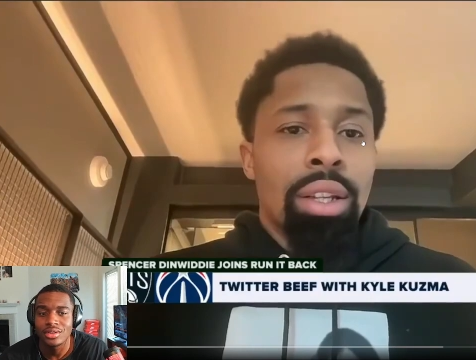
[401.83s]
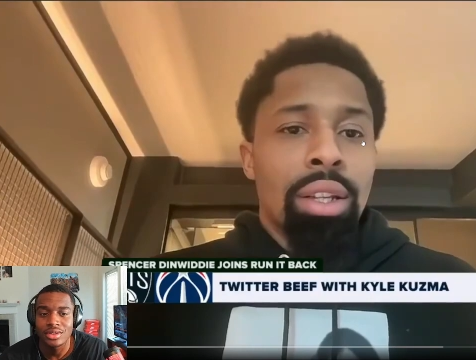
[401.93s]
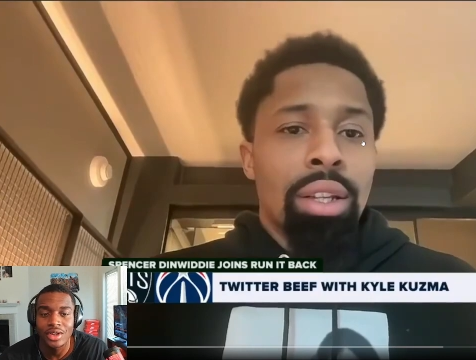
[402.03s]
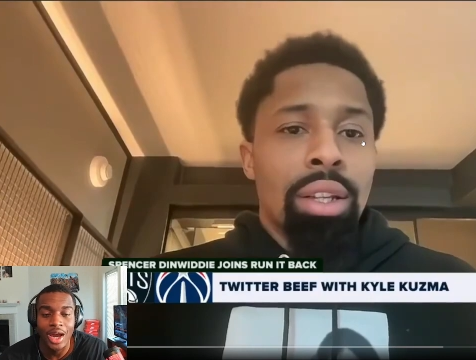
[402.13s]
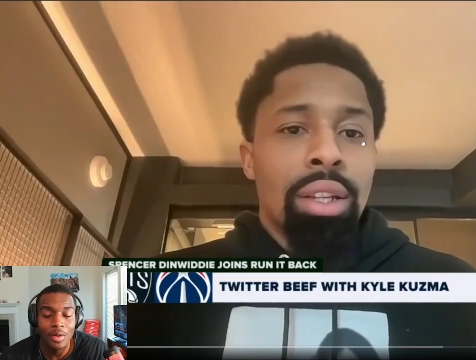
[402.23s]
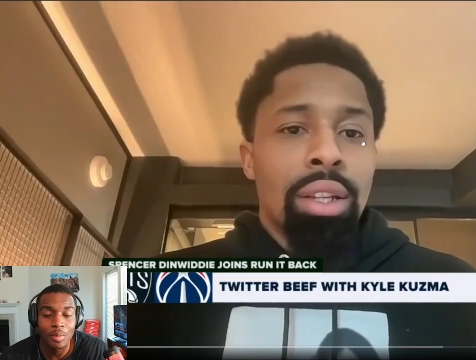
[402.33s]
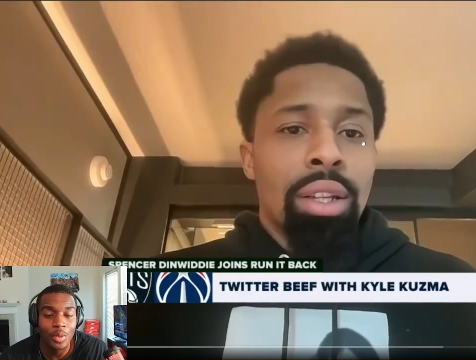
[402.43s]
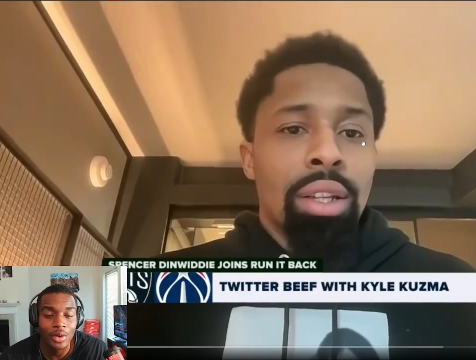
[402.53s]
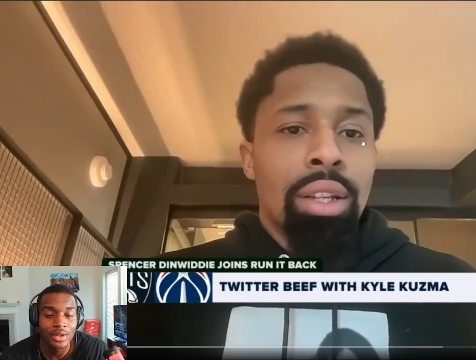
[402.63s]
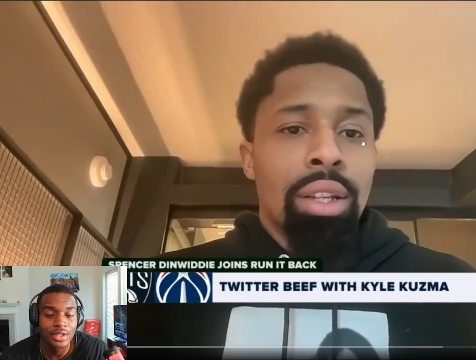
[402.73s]
Speaker 1: you're out in
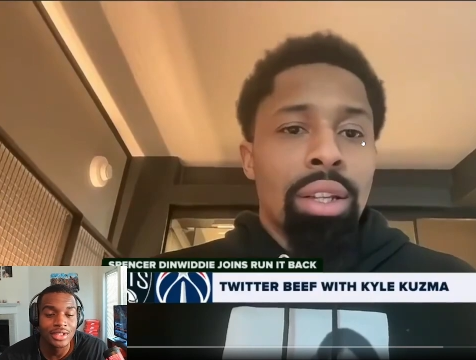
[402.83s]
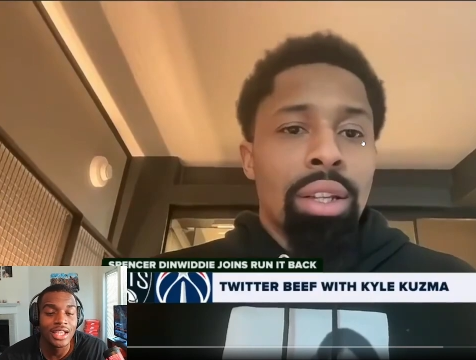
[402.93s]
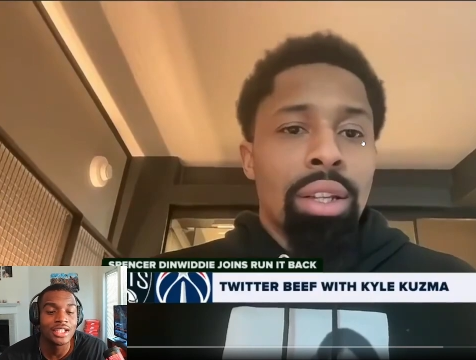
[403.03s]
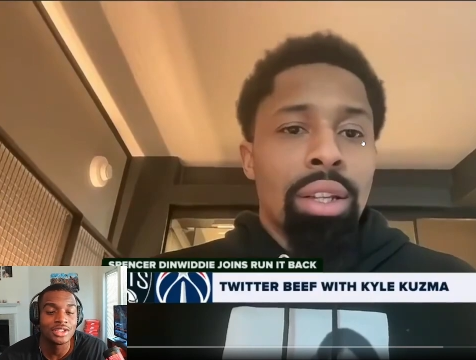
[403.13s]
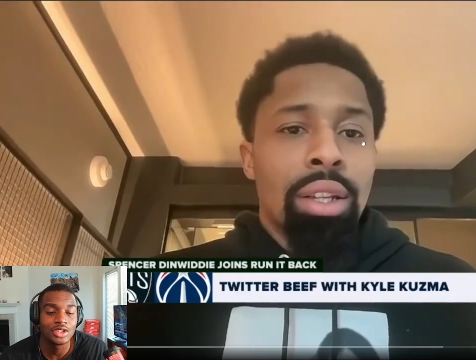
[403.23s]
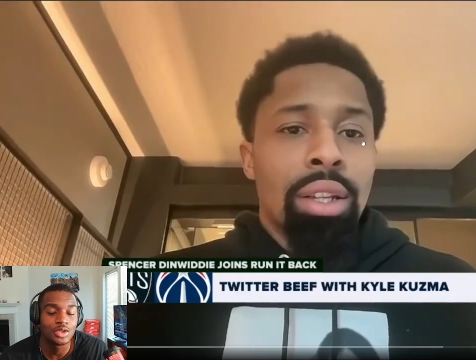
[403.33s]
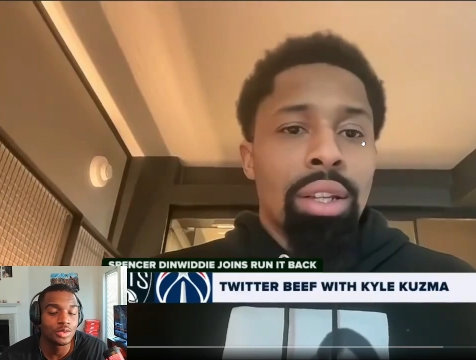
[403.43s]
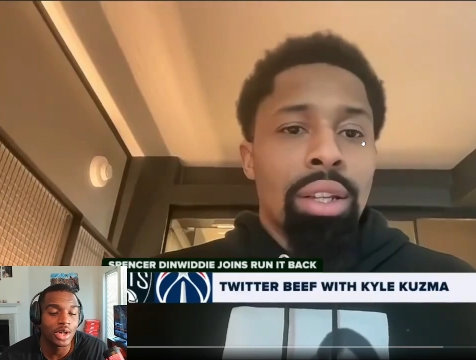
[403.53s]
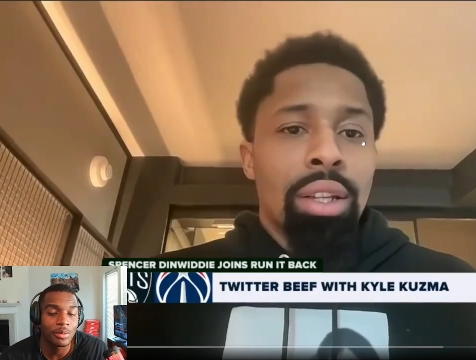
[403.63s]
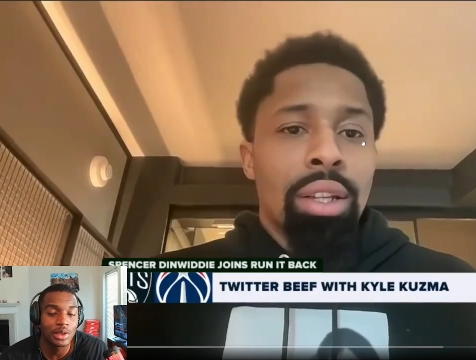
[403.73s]
Portland. Yes, you
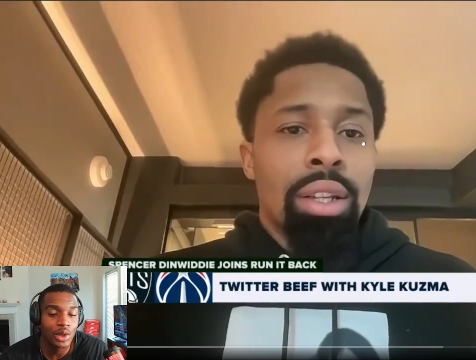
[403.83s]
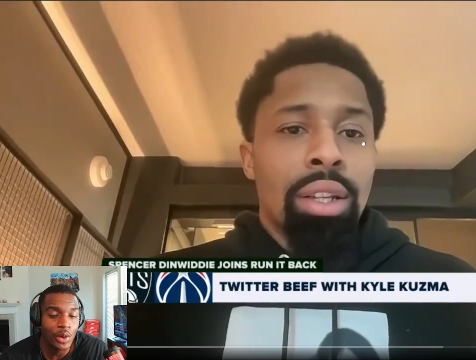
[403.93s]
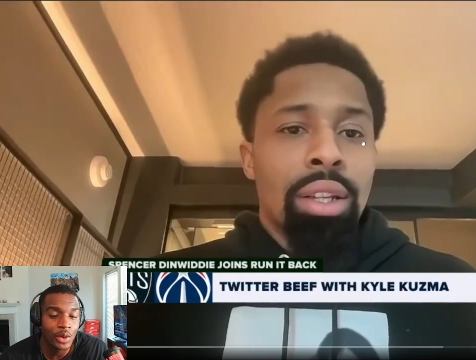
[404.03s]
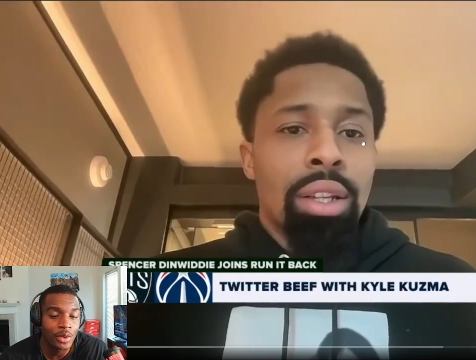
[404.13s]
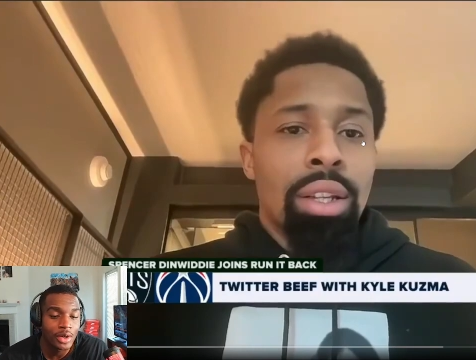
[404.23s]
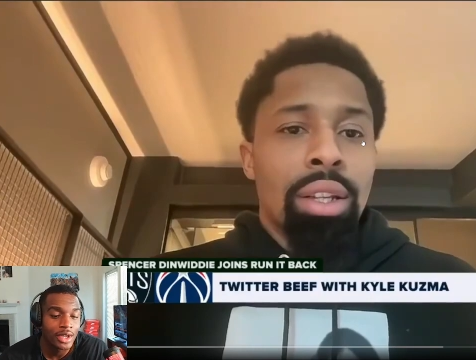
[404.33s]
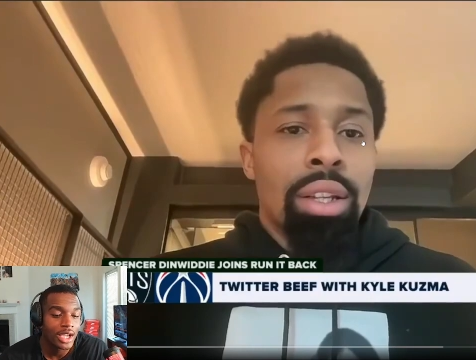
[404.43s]
want to be loyal.